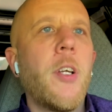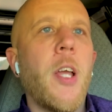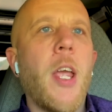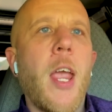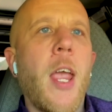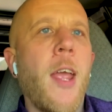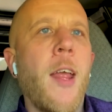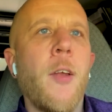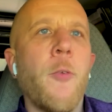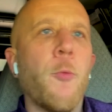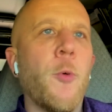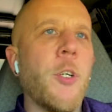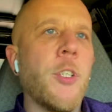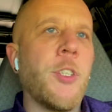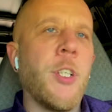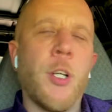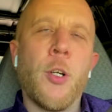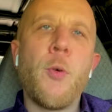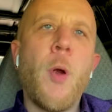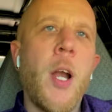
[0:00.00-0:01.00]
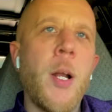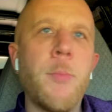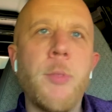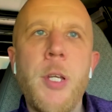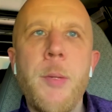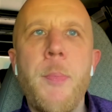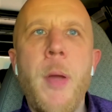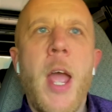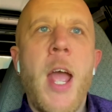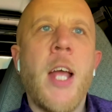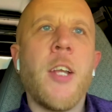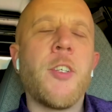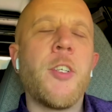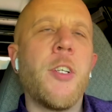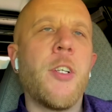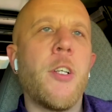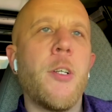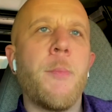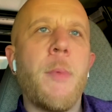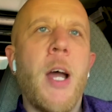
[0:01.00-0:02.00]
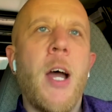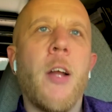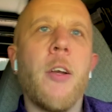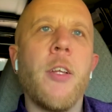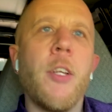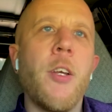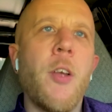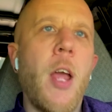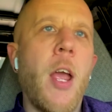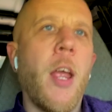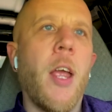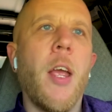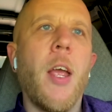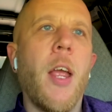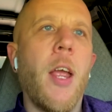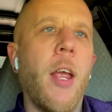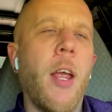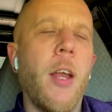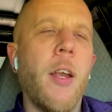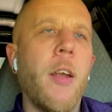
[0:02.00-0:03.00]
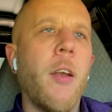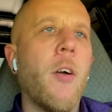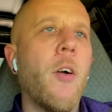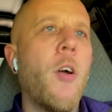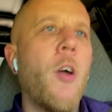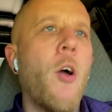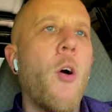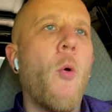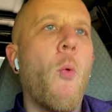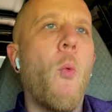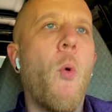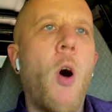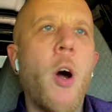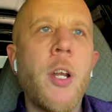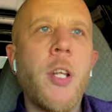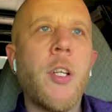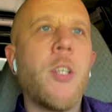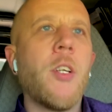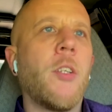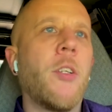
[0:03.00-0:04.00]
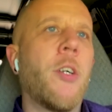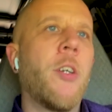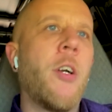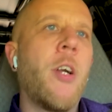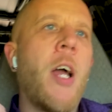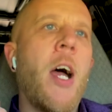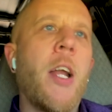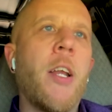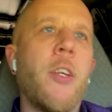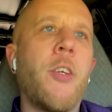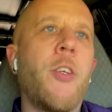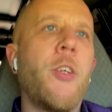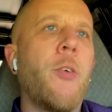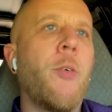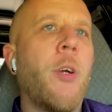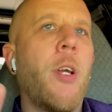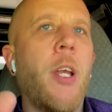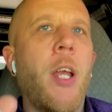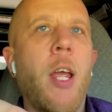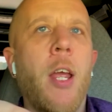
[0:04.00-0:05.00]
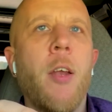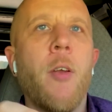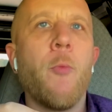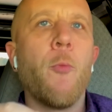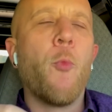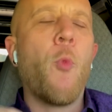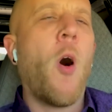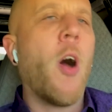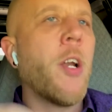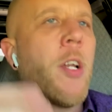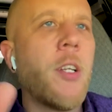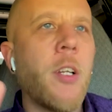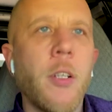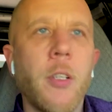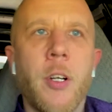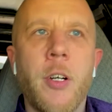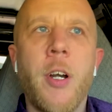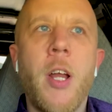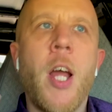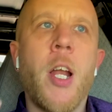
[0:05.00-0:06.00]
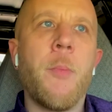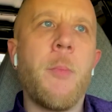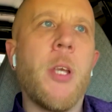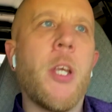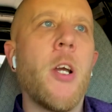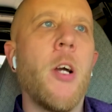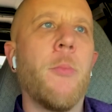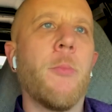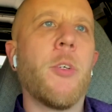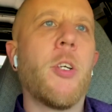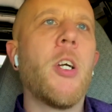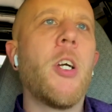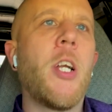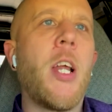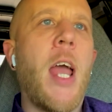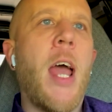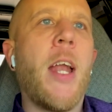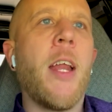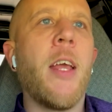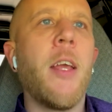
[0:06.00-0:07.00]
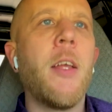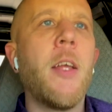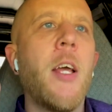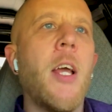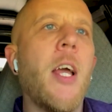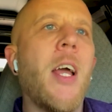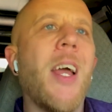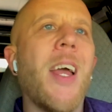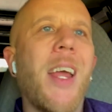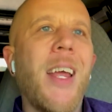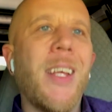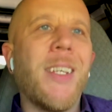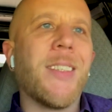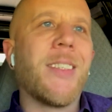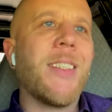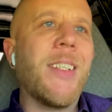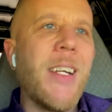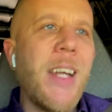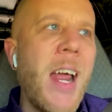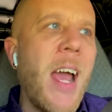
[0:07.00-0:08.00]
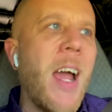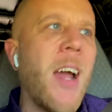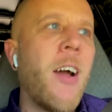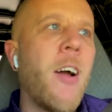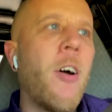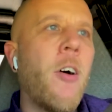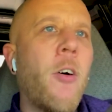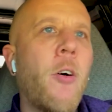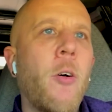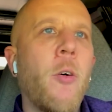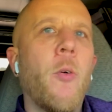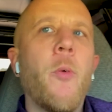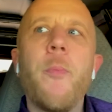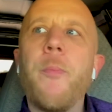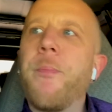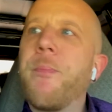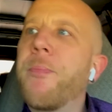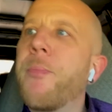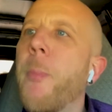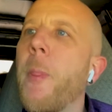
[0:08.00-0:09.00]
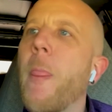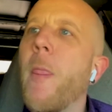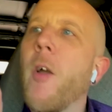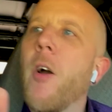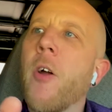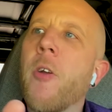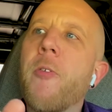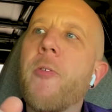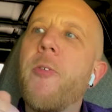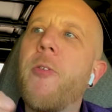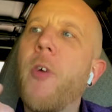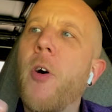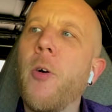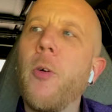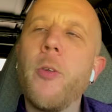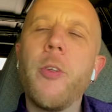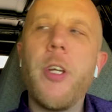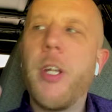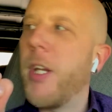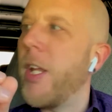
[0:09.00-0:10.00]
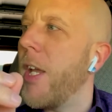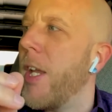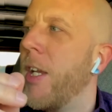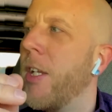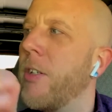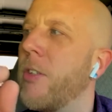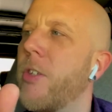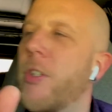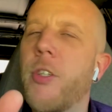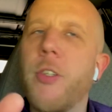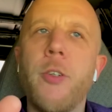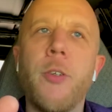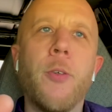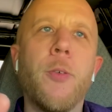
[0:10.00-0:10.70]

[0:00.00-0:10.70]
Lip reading: and was incredibly passionate about and wanted to learn how to do it and wanted to learn how to become good at it is now unfolded into